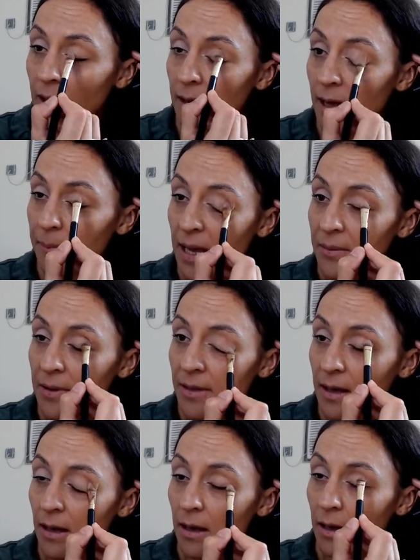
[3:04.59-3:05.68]
Now maybe
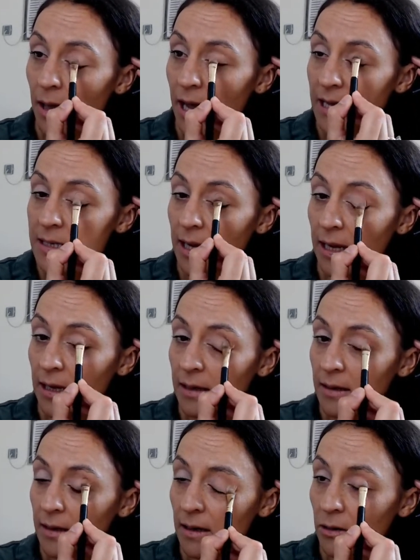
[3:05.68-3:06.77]
the
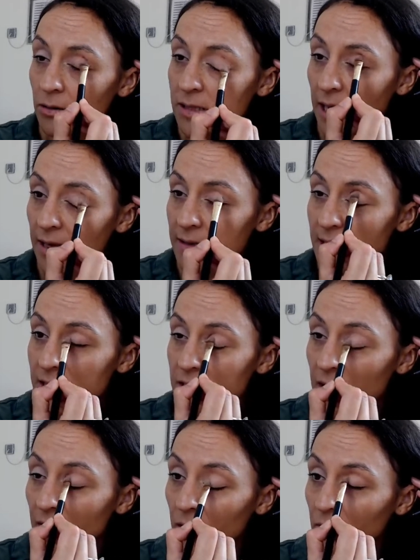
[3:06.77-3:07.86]
lighting looks like it's
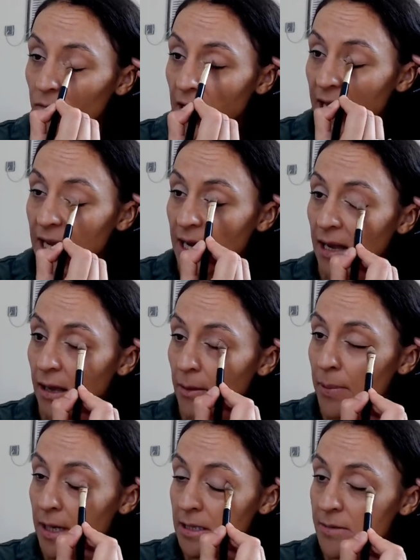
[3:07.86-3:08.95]
actually a grey colour,
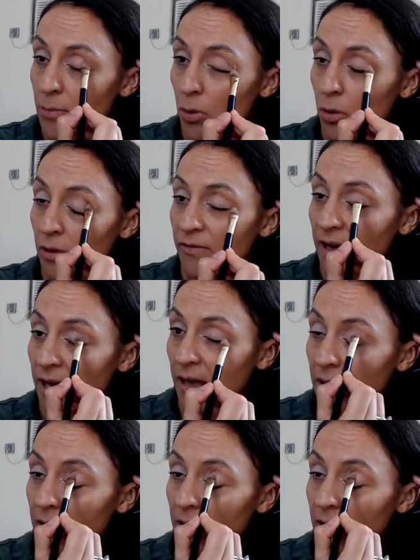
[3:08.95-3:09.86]
but it's more of a